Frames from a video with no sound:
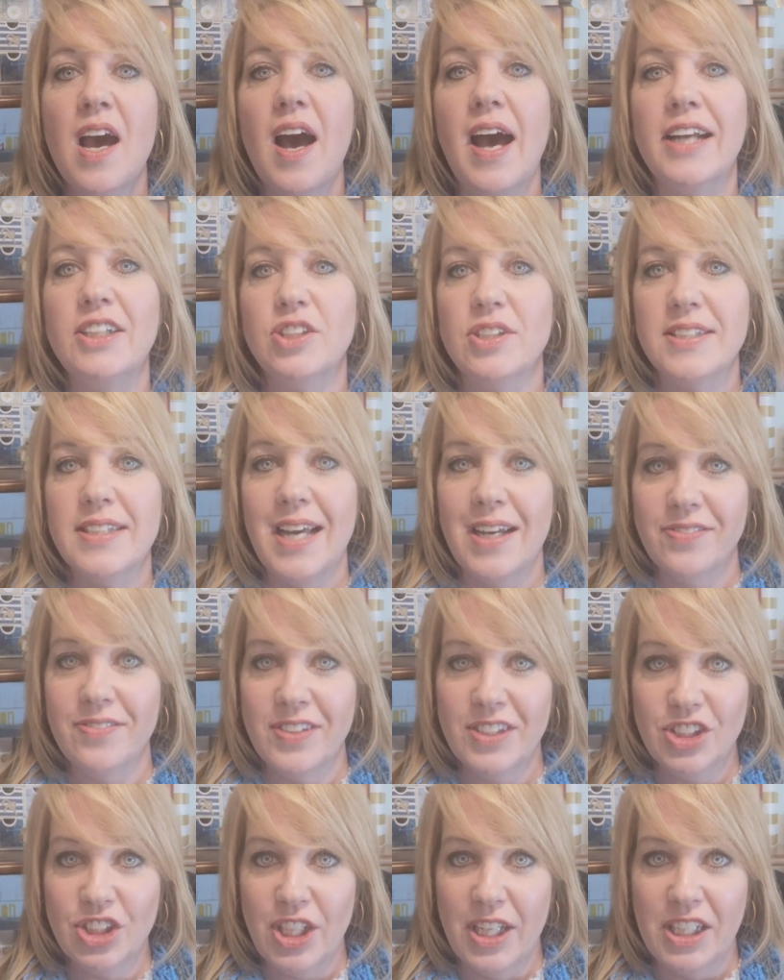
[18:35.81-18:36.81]
I just have
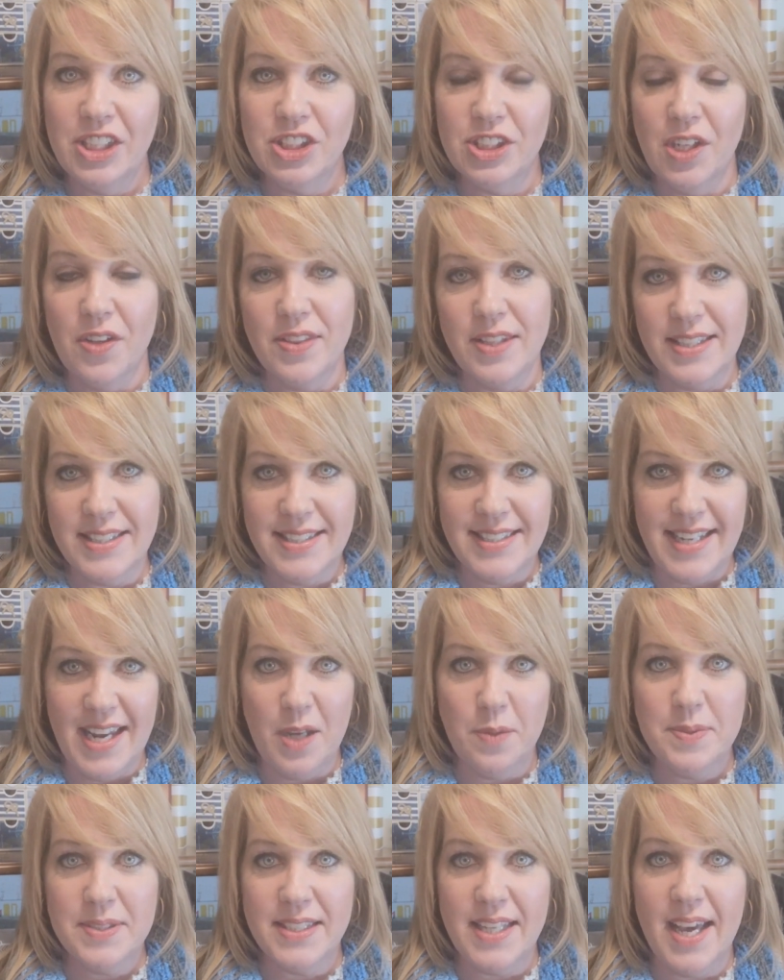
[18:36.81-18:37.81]
to change out the
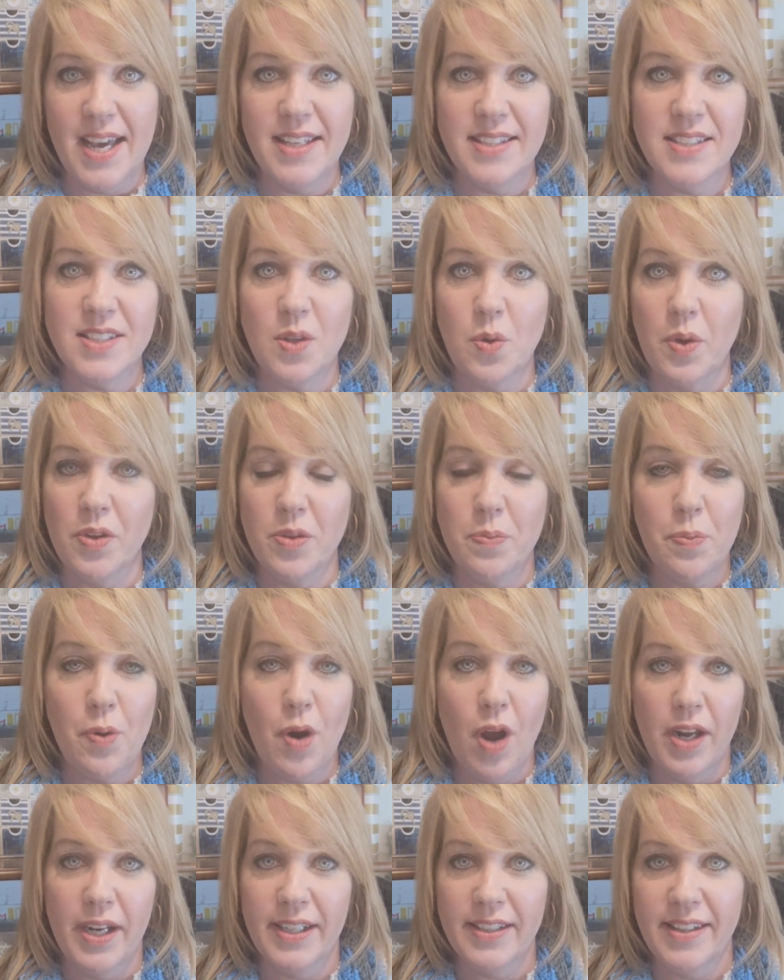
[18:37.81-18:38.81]
stamp sets or the
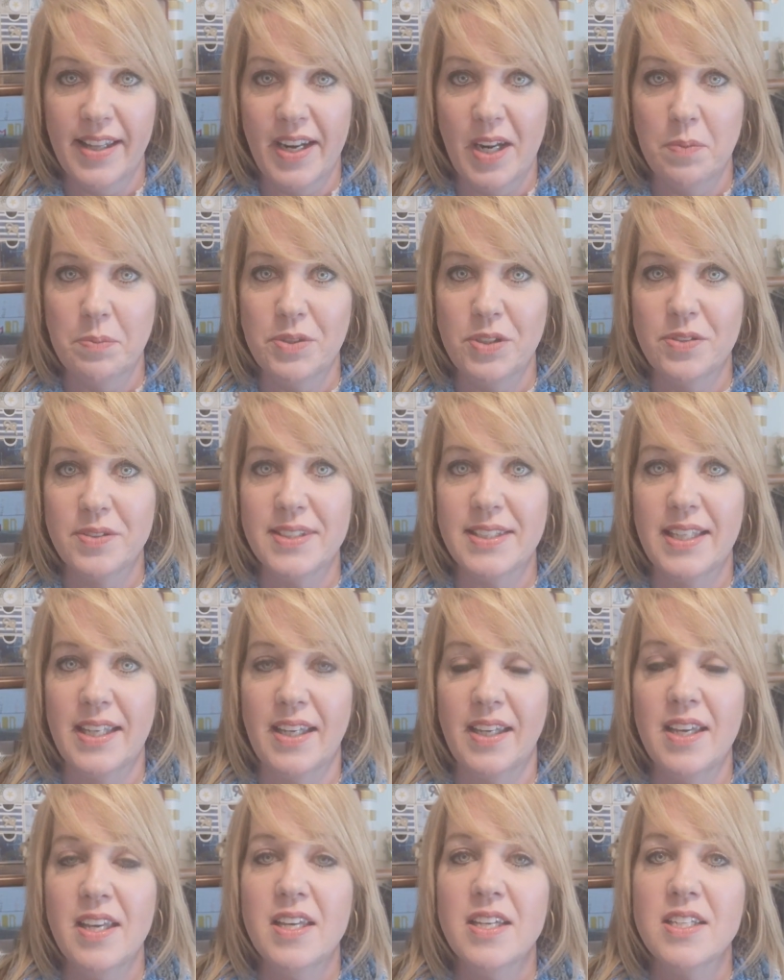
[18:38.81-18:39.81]
product that I'm
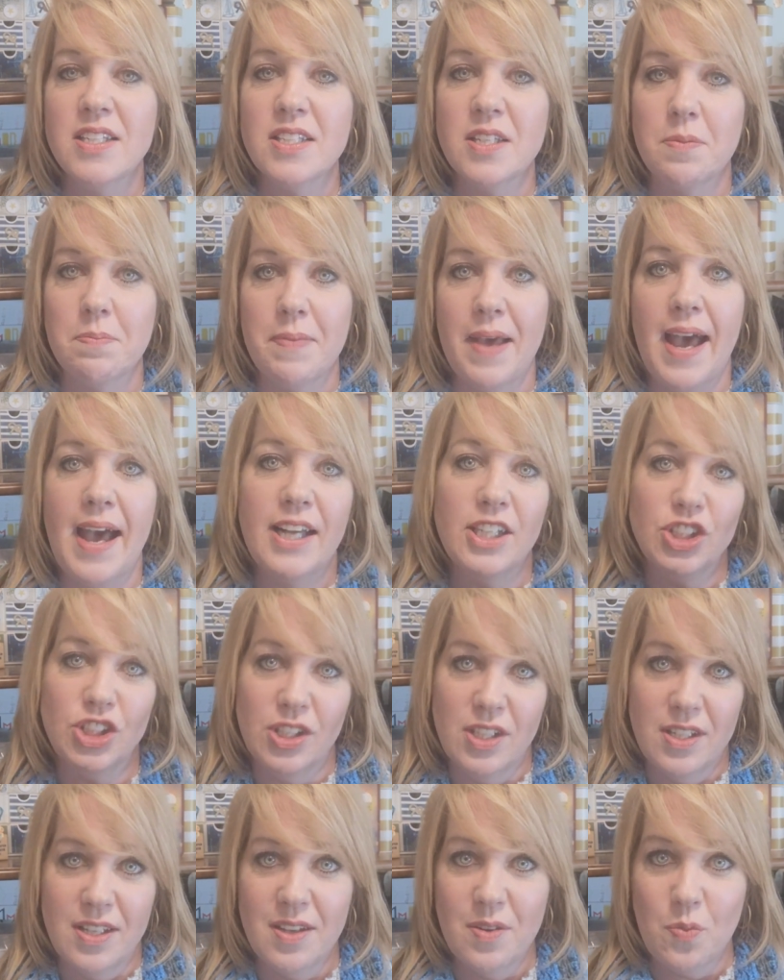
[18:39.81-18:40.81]
using to
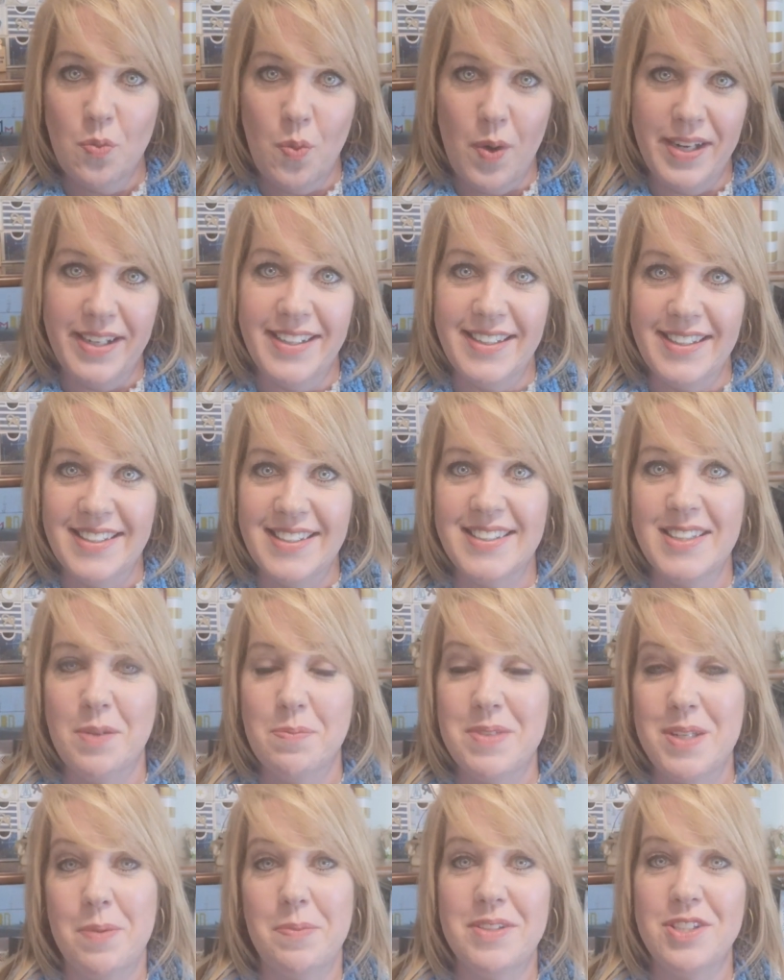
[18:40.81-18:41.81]
match what it is
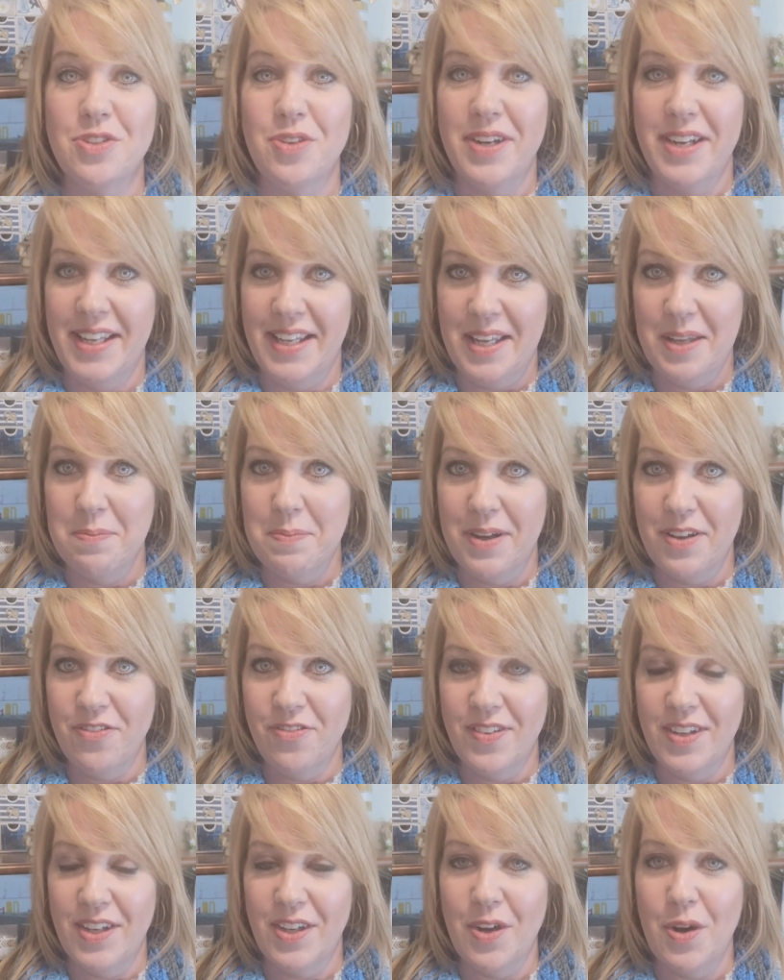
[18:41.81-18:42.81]
I'm demonstrating in my
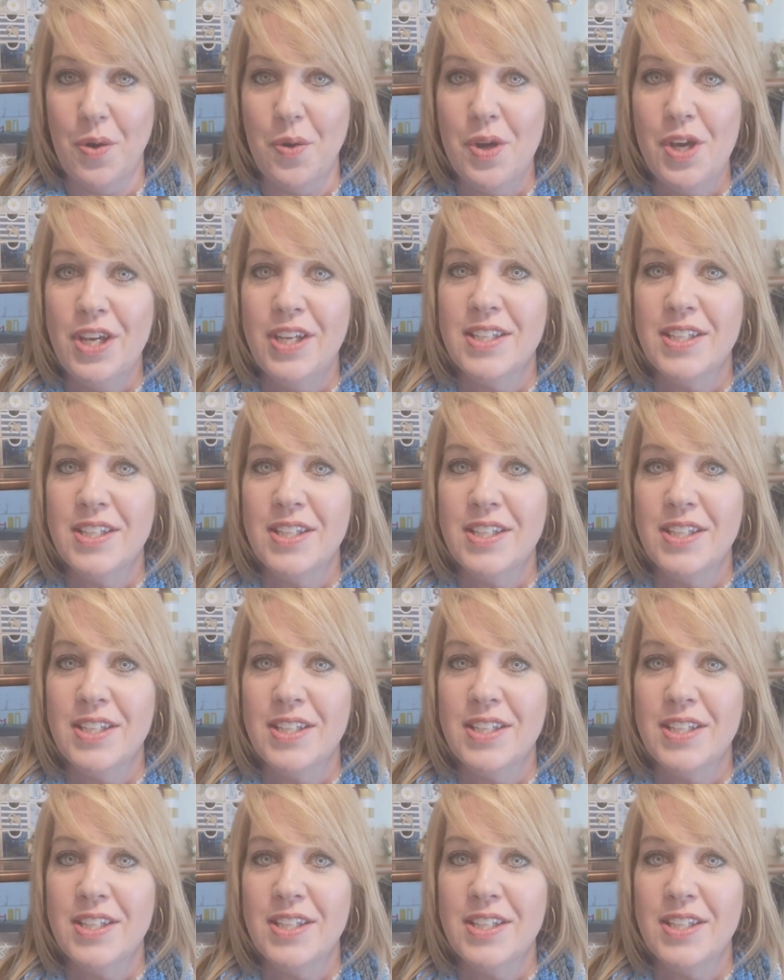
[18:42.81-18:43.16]
video.